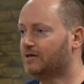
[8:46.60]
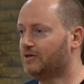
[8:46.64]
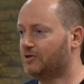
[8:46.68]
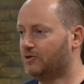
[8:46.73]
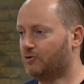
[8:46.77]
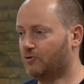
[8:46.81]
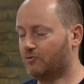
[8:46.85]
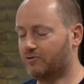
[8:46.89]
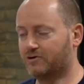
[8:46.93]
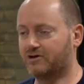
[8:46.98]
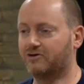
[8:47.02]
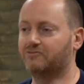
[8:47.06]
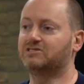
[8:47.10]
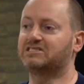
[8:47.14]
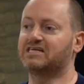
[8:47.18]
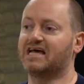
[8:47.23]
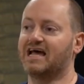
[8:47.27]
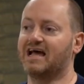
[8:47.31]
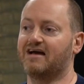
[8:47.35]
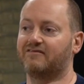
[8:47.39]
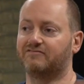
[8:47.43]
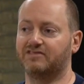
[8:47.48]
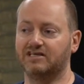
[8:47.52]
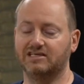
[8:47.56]
You are going to
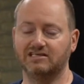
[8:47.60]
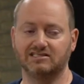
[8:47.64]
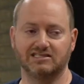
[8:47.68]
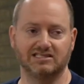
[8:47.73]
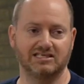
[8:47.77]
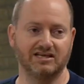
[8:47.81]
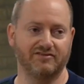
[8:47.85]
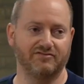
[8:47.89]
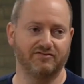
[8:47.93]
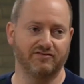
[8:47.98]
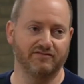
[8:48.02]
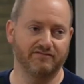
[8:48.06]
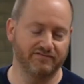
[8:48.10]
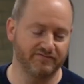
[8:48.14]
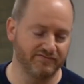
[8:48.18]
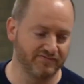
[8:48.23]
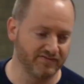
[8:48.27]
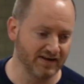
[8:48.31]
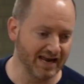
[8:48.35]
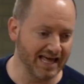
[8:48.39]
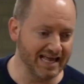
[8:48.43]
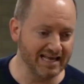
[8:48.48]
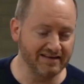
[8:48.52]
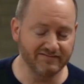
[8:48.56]
have these different
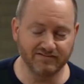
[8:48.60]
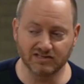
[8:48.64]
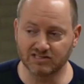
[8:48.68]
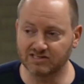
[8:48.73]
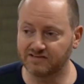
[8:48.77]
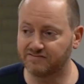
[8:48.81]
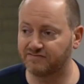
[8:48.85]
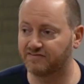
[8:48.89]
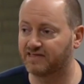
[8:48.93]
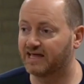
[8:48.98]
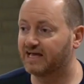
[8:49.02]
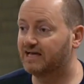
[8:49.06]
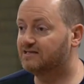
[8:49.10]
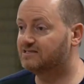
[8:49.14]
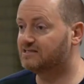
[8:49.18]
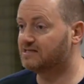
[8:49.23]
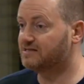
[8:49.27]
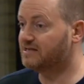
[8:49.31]
flavors of things,